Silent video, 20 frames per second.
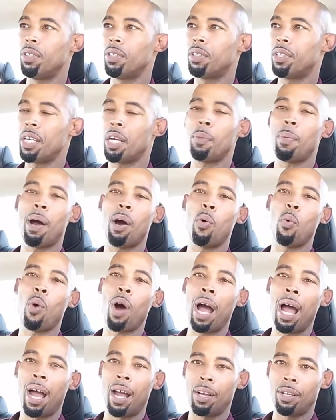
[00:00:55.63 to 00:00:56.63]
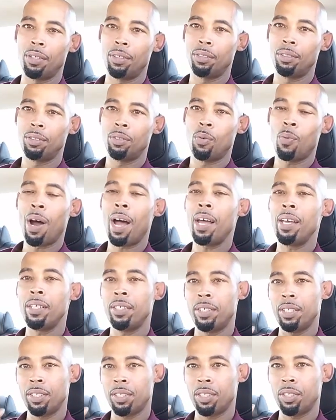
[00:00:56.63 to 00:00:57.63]
think about why. Why
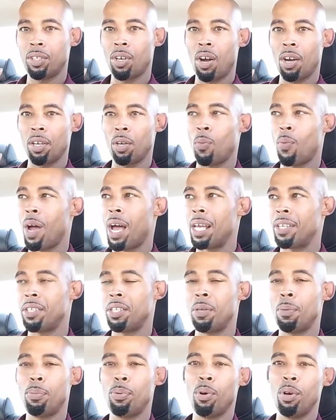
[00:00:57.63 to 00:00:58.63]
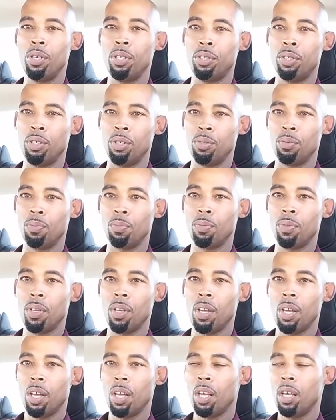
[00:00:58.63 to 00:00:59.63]
is this a target? Why is it important to you?
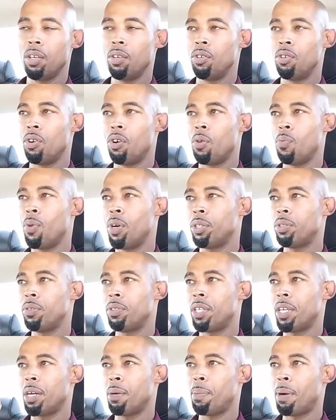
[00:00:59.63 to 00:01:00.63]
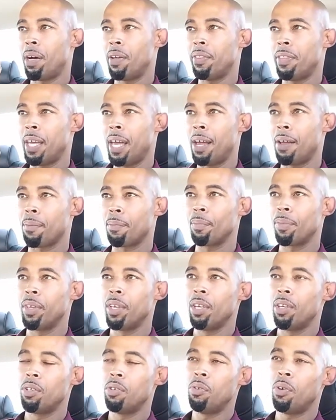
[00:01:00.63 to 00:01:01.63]
You know, and once you think about that,
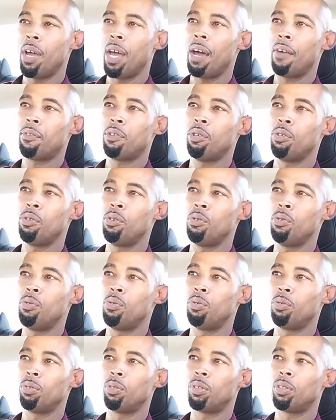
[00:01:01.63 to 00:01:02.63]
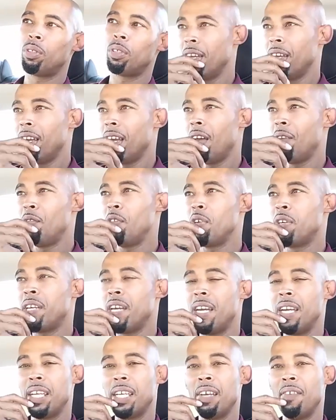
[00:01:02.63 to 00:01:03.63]
you have to, if you
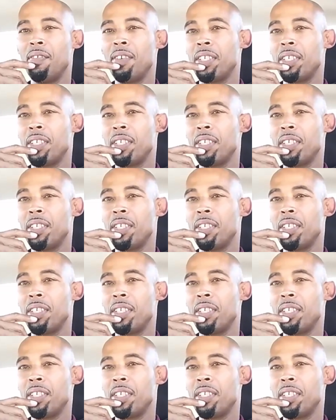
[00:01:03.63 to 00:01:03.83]
can't give